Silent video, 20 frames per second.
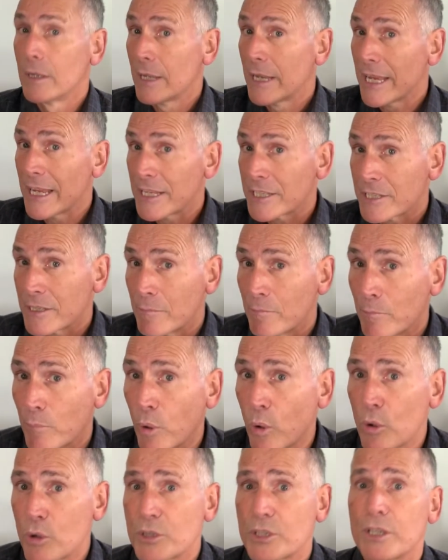It's
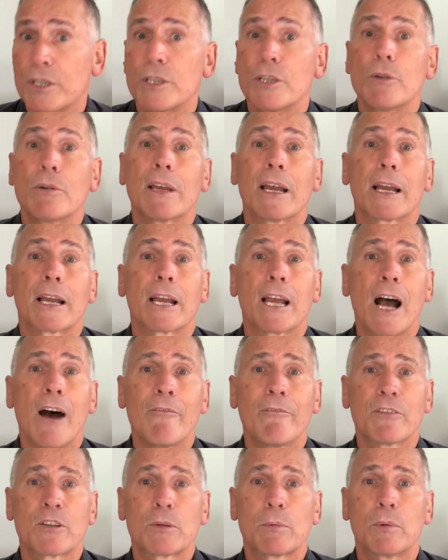important you get
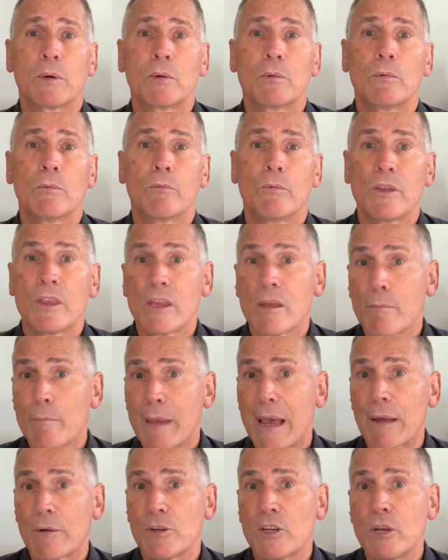comfortable with the
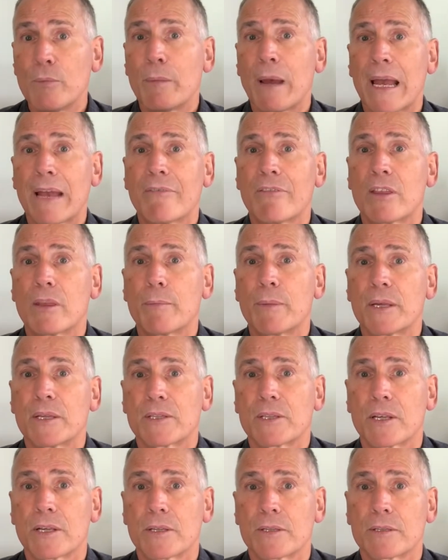amount you pay for the
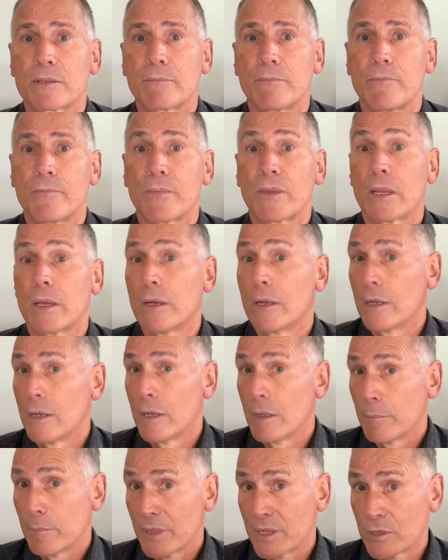business.
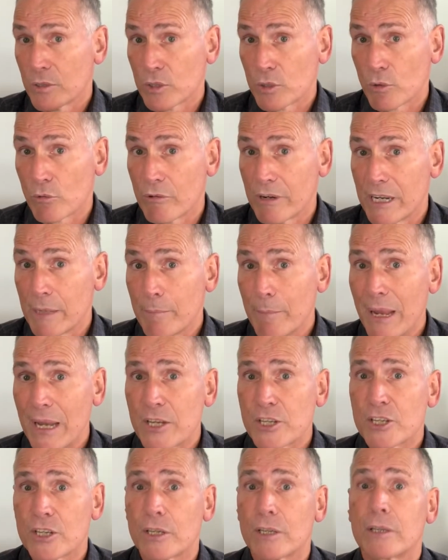But as already
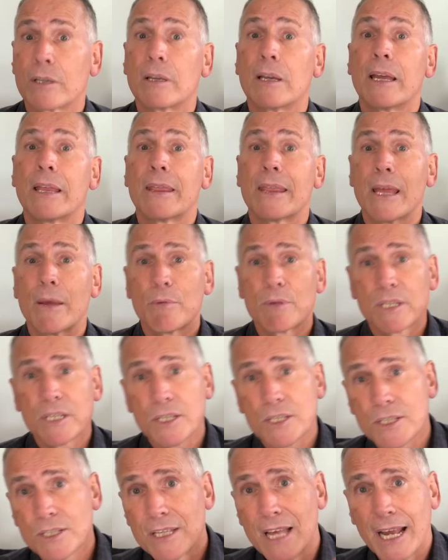mentioned, there is a
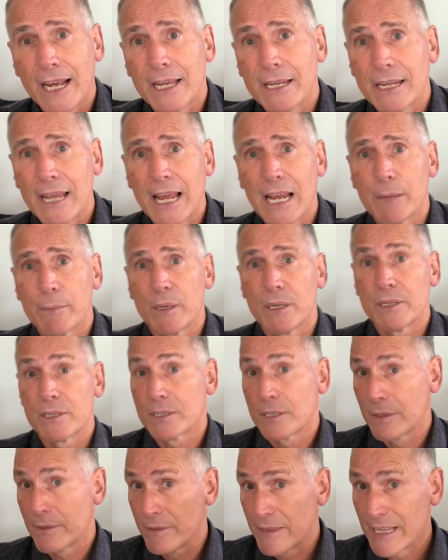second element to
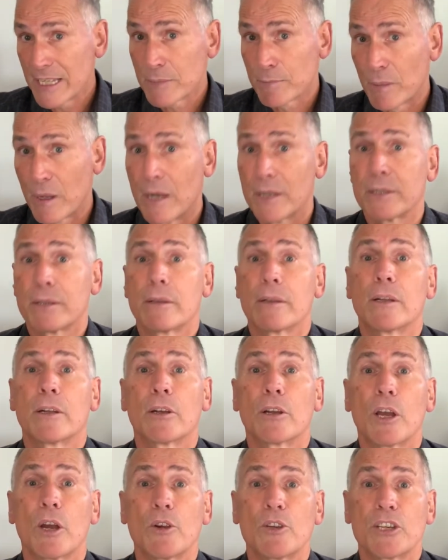this part of the
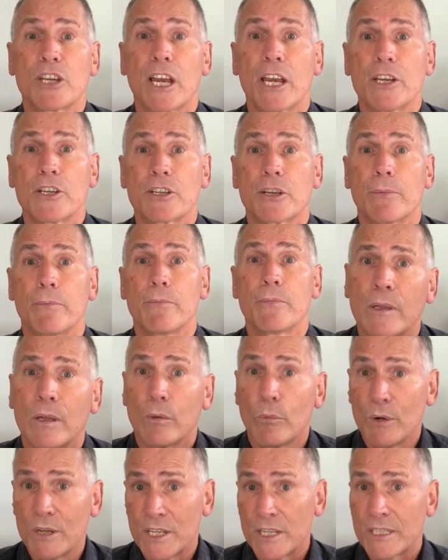negotiation,
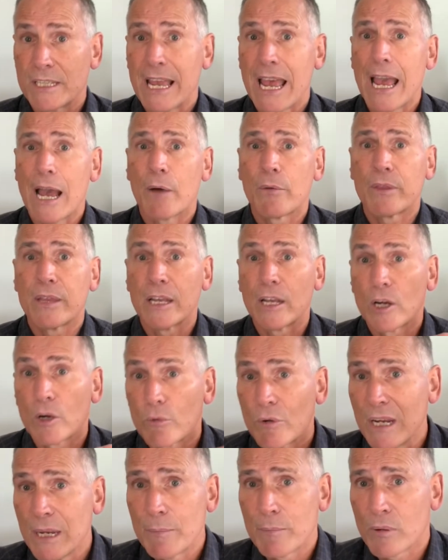which is how the
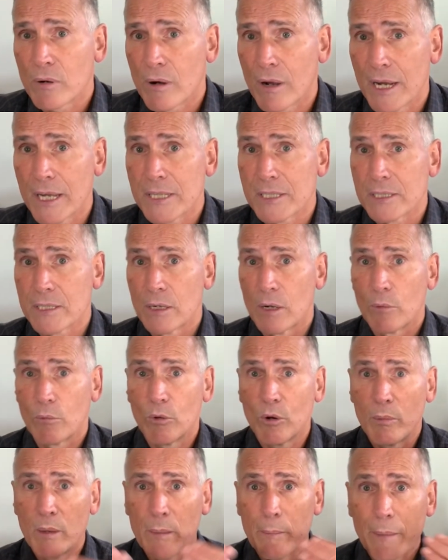agreed price will
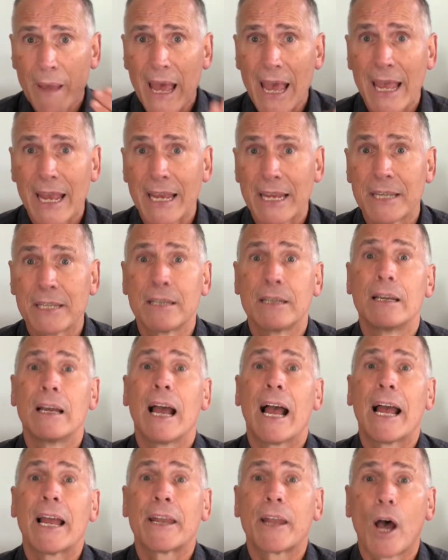be paid
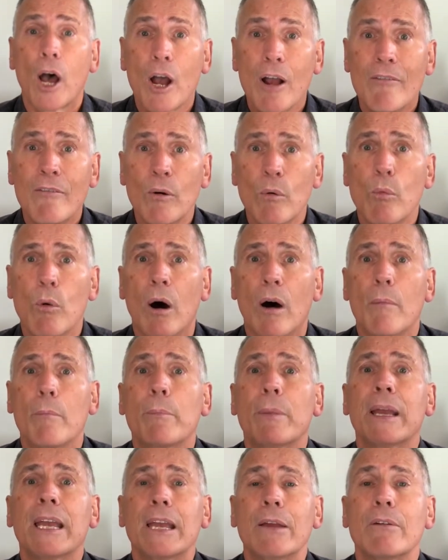and over what
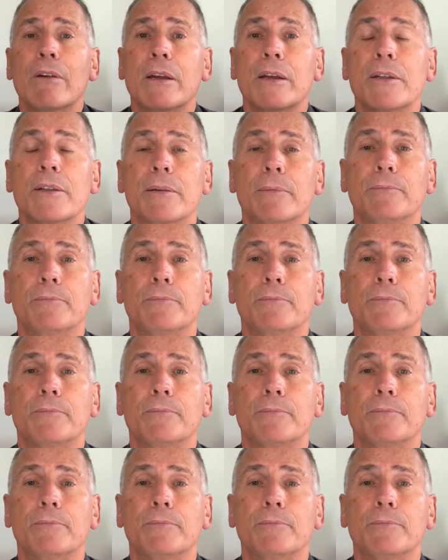period.